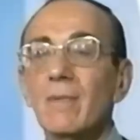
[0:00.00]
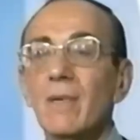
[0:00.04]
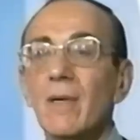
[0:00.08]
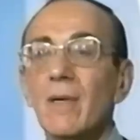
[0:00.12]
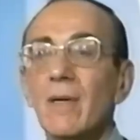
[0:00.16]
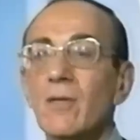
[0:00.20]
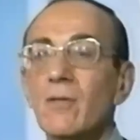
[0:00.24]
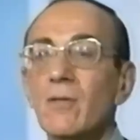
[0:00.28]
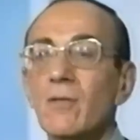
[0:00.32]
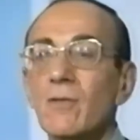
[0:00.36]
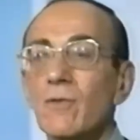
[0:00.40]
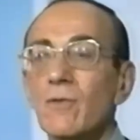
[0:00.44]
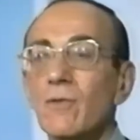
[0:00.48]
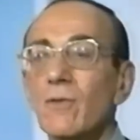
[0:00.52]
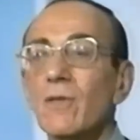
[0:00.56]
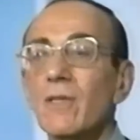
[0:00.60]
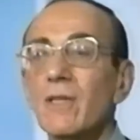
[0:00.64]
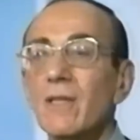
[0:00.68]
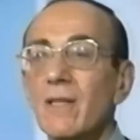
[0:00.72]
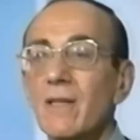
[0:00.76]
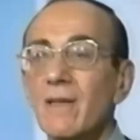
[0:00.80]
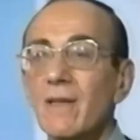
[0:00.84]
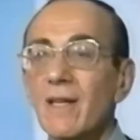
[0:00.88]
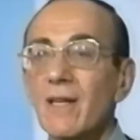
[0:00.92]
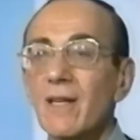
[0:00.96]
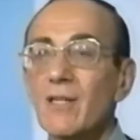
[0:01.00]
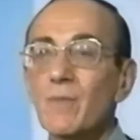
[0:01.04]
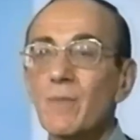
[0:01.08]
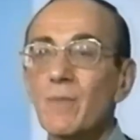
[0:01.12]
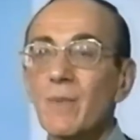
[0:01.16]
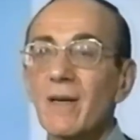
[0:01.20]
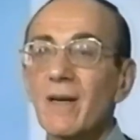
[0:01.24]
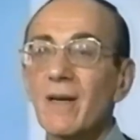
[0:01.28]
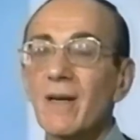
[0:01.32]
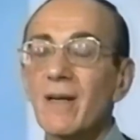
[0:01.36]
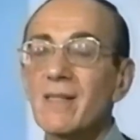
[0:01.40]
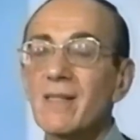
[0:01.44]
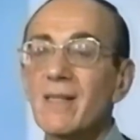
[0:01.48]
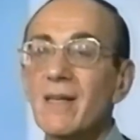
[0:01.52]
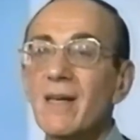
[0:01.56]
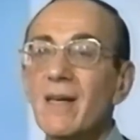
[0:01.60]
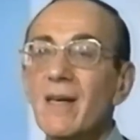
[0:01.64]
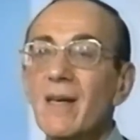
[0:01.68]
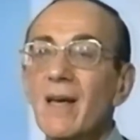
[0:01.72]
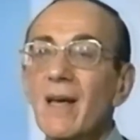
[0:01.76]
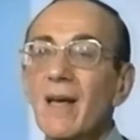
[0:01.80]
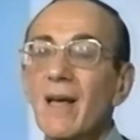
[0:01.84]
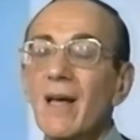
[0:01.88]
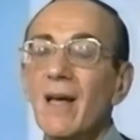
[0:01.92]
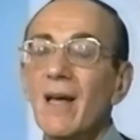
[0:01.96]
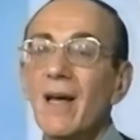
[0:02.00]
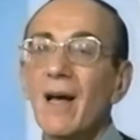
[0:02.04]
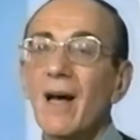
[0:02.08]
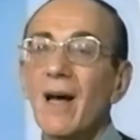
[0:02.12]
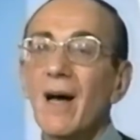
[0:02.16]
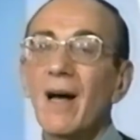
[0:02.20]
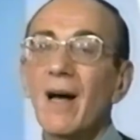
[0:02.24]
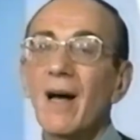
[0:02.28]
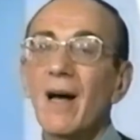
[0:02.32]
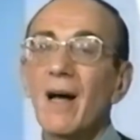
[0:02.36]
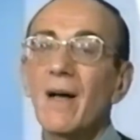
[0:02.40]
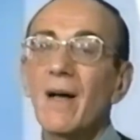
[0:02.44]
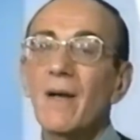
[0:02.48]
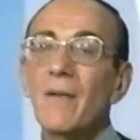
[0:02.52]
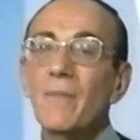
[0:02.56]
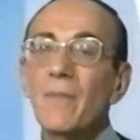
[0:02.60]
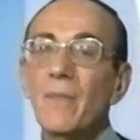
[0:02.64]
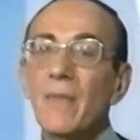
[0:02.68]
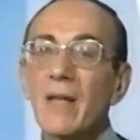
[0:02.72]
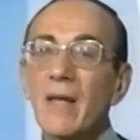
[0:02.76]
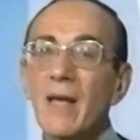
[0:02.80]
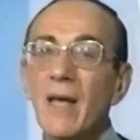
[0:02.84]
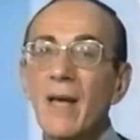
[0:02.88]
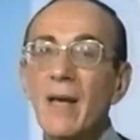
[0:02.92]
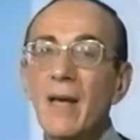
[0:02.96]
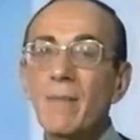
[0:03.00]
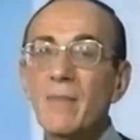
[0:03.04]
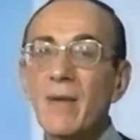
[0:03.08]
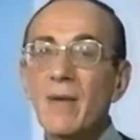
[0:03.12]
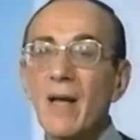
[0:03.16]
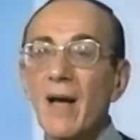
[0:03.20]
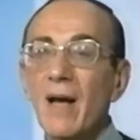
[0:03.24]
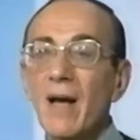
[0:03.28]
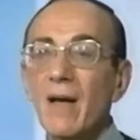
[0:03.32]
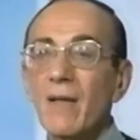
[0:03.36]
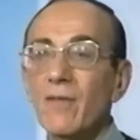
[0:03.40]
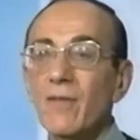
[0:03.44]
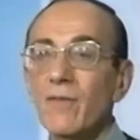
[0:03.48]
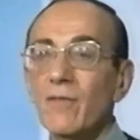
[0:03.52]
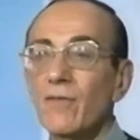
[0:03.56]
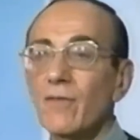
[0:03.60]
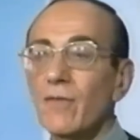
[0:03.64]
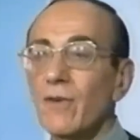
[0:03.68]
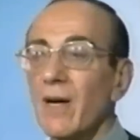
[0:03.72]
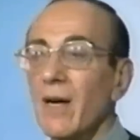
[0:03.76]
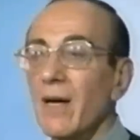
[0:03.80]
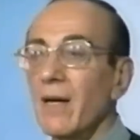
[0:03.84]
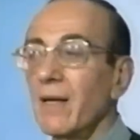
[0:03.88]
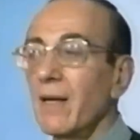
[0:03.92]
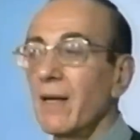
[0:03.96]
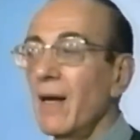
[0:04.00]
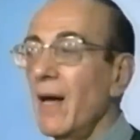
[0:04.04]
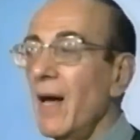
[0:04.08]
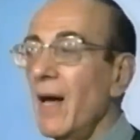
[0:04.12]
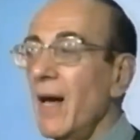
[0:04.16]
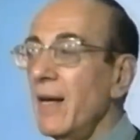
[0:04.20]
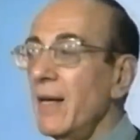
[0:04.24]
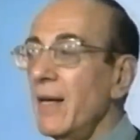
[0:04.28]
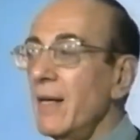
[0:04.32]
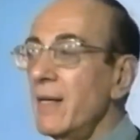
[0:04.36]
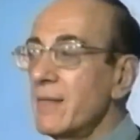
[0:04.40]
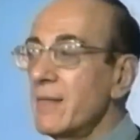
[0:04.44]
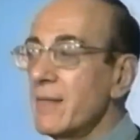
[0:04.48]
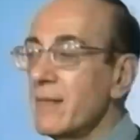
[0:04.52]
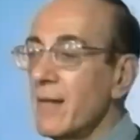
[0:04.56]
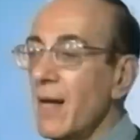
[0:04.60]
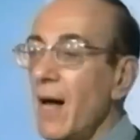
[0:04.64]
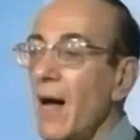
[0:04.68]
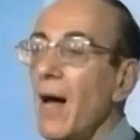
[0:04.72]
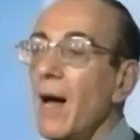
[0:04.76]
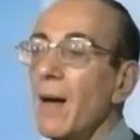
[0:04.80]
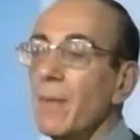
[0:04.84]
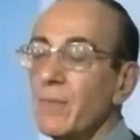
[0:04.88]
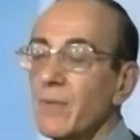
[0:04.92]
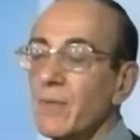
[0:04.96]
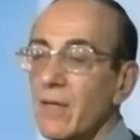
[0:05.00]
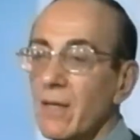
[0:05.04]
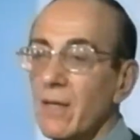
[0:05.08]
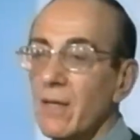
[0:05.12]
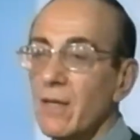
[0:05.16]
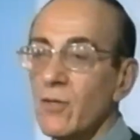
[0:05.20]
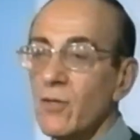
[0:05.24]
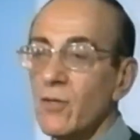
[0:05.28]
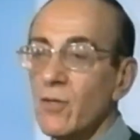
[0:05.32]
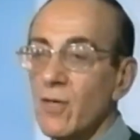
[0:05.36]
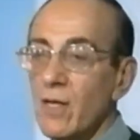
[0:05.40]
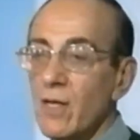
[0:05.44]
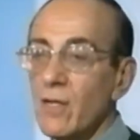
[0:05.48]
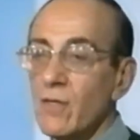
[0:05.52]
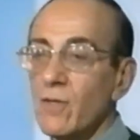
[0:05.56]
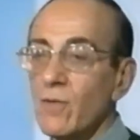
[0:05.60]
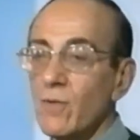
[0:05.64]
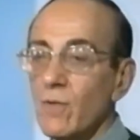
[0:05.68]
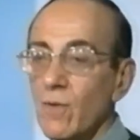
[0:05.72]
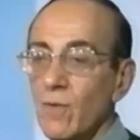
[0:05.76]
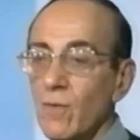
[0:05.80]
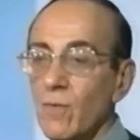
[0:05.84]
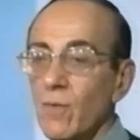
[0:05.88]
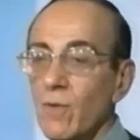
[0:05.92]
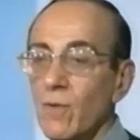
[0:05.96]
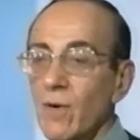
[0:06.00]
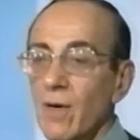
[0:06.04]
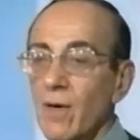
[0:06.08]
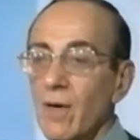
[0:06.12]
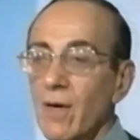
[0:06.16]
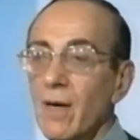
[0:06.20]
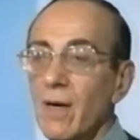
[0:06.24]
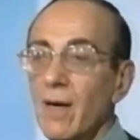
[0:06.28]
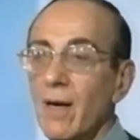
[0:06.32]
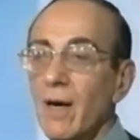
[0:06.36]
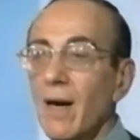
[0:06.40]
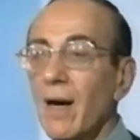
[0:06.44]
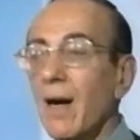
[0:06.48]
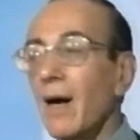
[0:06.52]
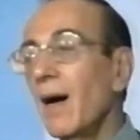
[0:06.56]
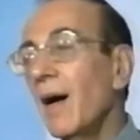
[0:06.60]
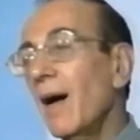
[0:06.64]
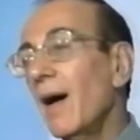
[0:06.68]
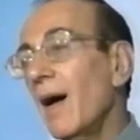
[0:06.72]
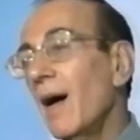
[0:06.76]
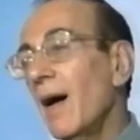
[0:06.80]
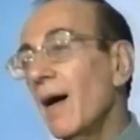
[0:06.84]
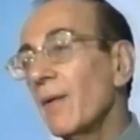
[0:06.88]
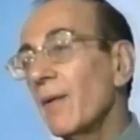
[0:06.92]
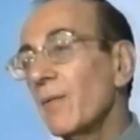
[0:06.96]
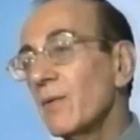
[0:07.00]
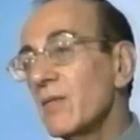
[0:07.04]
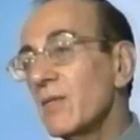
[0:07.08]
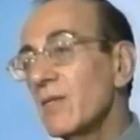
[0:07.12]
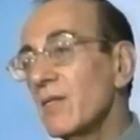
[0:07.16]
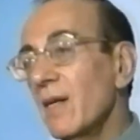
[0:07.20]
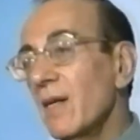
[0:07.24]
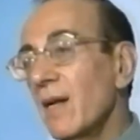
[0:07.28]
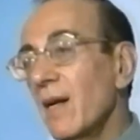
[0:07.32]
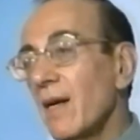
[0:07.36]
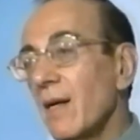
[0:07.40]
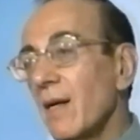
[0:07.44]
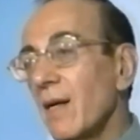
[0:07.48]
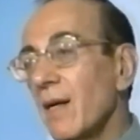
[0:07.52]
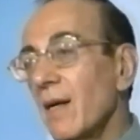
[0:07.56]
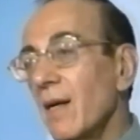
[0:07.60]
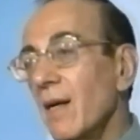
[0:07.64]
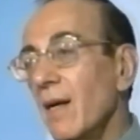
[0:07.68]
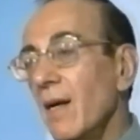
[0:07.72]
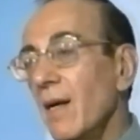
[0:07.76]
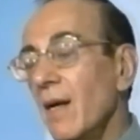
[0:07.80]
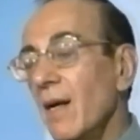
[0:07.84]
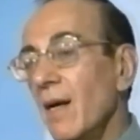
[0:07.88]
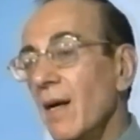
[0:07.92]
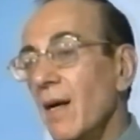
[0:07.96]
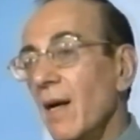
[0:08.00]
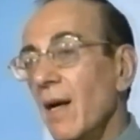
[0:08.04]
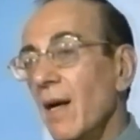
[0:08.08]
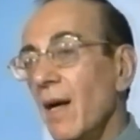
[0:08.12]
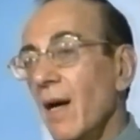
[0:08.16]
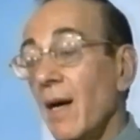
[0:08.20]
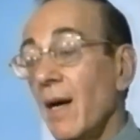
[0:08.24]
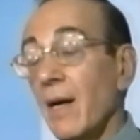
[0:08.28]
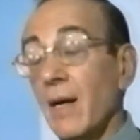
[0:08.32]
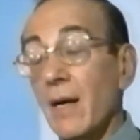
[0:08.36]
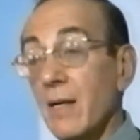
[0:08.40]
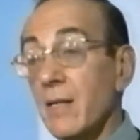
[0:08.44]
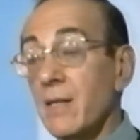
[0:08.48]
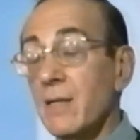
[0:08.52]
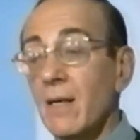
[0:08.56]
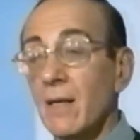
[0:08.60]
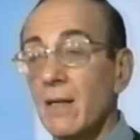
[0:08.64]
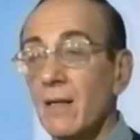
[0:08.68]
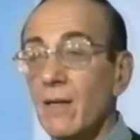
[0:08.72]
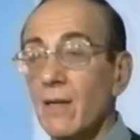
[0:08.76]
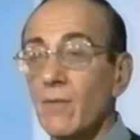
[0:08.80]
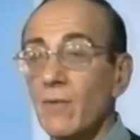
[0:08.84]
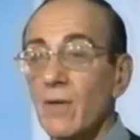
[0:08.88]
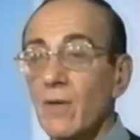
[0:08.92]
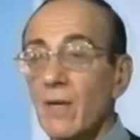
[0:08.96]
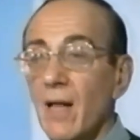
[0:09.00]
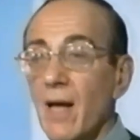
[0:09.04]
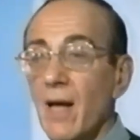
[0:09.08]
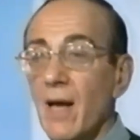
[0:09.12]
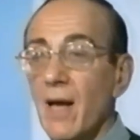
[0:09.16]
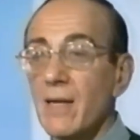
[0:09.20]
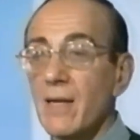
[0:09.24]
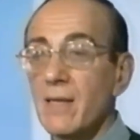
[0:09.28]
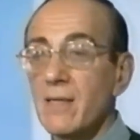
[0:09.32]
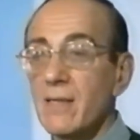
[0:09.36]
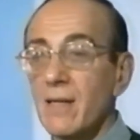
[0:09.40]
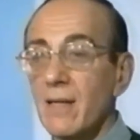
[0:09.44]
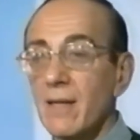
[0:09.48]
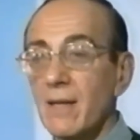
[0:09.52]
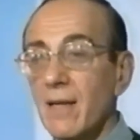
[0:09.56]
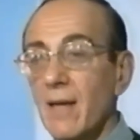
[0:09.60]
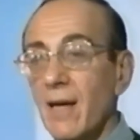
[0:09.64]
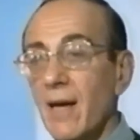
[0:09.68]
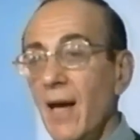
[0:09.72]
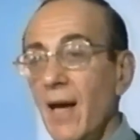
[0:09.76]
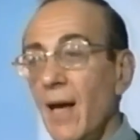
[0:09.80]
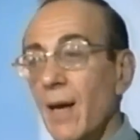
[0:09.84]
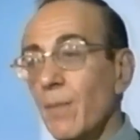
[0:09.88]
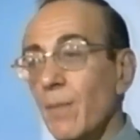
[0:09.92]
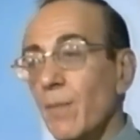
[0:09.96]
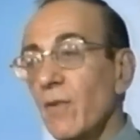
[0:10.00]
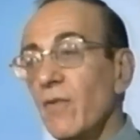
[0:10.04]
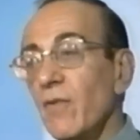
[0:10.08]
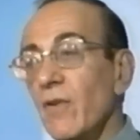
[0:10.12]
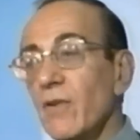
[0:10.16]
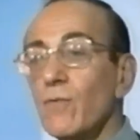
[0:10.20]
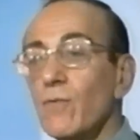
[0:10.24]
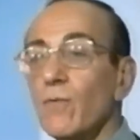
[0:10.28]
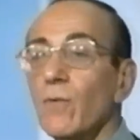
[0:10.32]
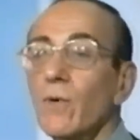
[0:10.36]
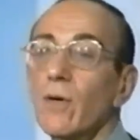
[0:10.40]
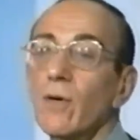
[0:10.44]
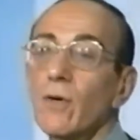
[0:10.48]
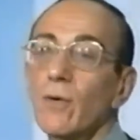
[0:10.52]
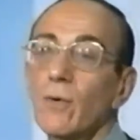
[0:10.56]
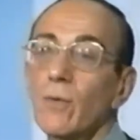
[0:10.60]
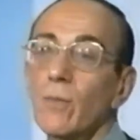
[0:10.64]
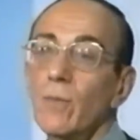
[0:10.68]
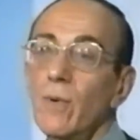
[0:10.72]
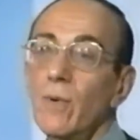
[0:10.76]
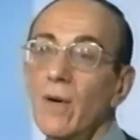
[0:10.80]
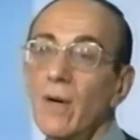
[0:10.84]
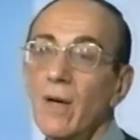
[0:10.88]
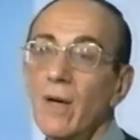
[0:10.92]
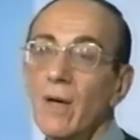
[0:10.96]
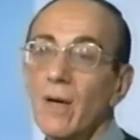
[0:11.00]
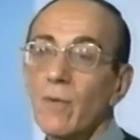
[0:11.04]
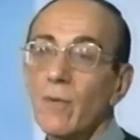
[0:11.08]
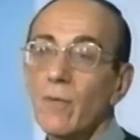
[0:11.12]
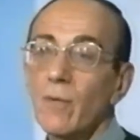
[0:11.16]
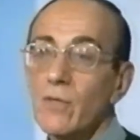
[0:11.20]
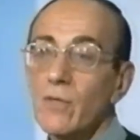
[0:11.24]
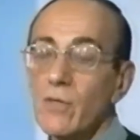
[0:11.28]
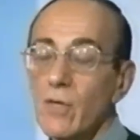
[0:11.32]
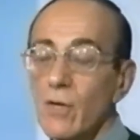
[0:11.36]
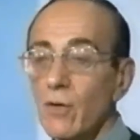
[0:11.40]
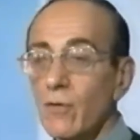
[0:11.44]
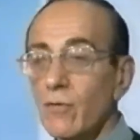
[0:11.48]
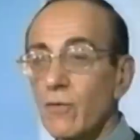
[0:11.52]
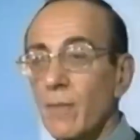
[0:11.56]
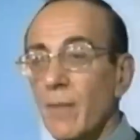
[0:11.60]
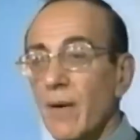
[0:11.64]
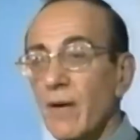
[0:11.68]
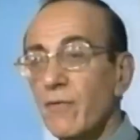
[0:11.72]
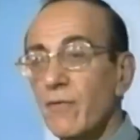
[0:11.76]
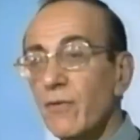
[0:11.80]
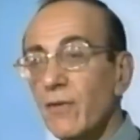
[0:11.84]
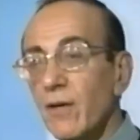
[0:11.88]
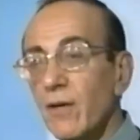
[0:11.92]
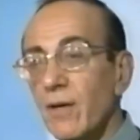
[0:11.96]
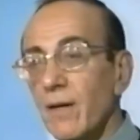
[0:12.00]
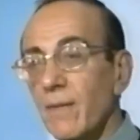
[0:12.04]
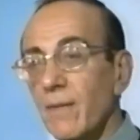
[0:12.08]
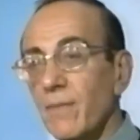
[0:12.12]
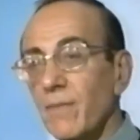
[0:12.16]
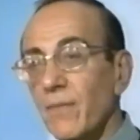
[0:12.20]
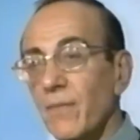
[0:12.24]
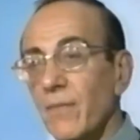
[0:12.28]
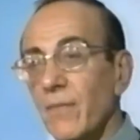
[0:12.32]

extraordinary experience. He um, came down the veranda and he stopped just where uh, I was sitting. And I suddenly realized that the hem of his robe was over my foot.